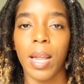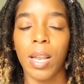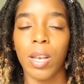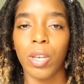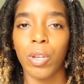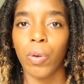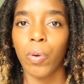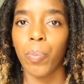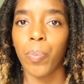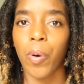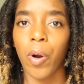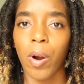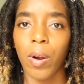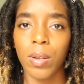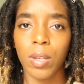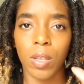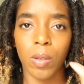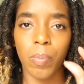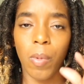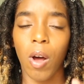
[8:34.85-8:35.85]
and do
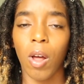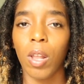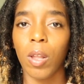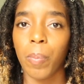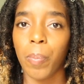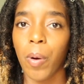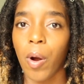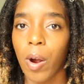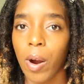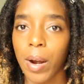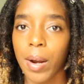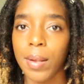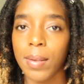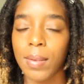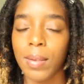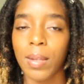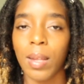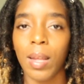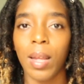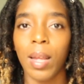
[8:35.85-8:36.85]
smaller
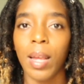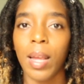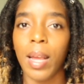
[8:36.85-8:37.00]
parts